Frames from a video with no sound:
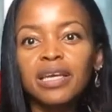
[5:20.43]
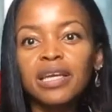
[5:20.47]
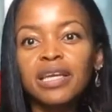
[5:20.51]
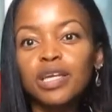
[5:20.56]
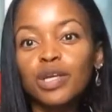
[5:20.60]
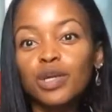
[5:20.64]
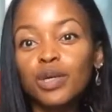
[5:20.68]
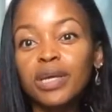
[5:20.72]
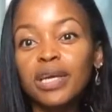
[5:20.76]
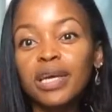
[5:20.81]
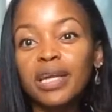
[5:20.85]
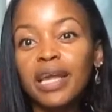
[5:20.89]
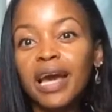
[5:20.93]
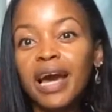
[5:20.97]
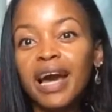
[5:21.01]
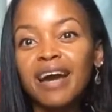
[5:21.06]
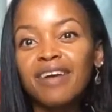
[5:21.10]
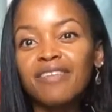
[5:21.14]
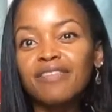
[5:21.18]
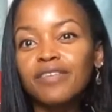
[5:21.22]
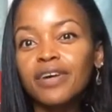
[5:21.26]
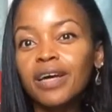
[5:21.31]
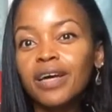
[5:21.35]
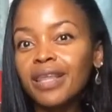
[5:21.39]
You can
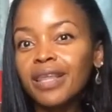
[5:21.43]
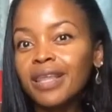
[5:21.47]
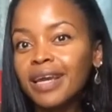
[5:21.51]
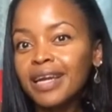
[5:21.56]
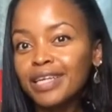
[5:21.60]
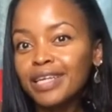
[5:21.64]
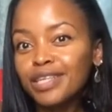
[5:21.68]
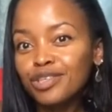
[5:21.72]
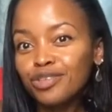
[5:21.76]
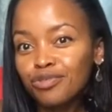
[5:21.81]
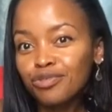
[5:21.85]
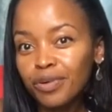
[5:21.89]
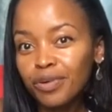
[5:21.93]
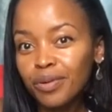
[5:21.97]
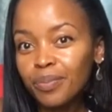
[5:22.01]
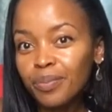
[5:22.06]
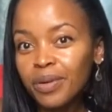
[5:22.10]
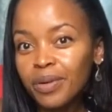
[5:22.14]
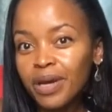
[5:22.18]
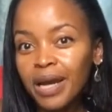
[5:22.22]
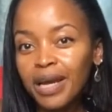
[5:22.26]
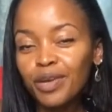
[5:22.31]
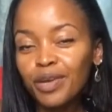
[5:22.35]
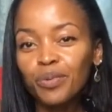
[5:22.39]
have a light trim.
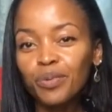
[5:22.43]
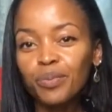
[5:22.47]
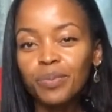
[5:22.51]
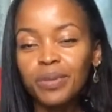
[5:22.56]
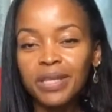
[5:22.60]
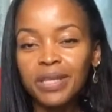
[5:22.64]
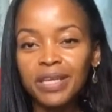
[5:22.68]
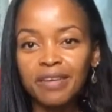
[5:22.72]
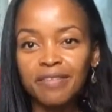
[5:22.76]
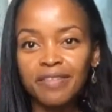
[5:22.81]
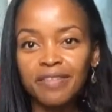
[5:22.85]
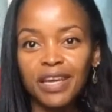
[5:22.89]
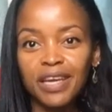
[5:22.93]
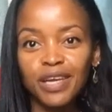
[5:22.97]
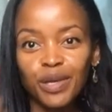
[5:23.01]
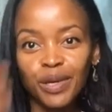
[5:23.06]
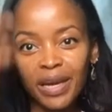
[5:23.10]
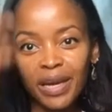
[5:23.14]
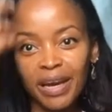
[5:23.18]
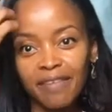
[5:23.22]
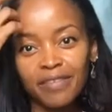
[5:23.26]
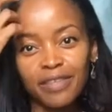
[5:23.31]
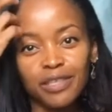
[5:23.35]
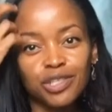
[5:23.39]
I don't believe that you
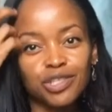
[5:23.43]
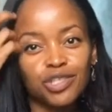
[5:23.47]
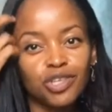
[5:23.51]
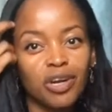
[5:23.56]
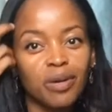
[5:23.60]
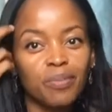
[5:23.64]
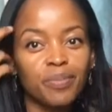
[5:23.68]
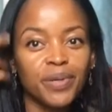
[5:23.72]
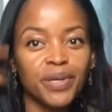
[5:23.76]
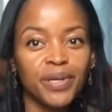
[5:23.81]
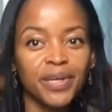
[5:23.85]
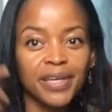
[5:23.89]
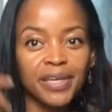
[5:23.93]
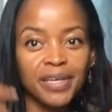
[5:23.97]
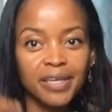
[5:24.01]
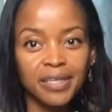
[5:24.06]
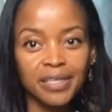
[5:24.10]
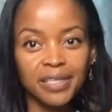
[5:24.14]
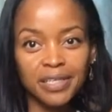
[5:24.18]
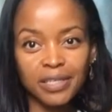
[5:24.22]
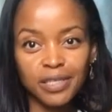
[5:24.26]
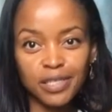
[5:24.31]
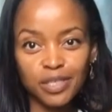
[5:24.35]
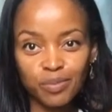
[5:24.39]
have to chop your hair
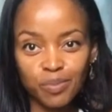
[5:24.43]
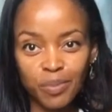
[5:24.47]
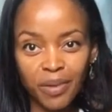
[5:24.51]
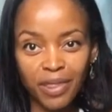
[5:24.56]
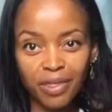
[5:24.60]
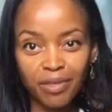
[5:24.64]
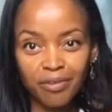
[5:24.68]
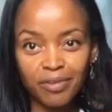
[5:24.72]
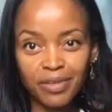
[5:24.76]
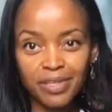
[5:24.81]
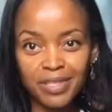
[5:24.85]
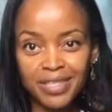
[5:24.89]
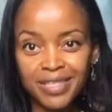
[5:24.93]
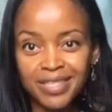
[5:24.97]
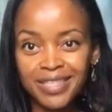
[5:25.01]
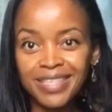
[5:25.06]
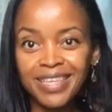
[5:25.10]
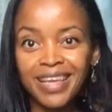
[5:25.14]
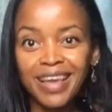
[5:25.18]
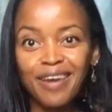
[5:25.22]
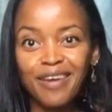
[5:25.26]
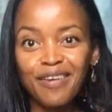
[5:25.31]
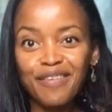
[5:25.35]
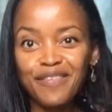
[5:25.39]
to smithereens
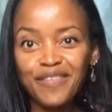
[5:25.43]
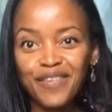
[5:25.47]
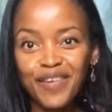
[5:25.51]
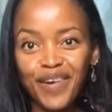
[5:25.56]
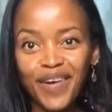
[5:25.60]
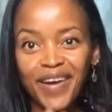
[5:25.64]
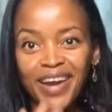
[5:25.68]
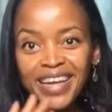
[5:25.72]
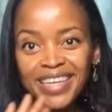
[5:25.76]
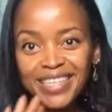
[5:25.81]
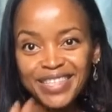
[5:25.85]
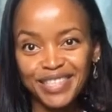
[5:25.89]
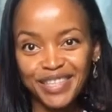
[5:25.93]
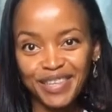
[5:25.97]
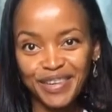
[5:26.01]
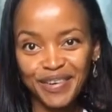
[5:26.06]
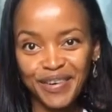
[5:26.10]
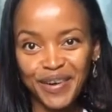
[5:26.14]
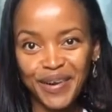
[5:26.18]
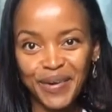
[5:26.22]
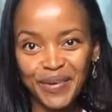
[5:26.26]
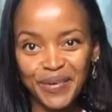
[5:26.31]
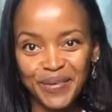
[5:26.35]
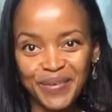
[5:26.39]
for it to
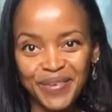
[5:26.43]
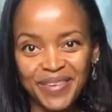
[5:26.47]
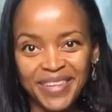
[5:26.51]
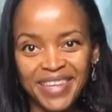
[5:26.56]
grow.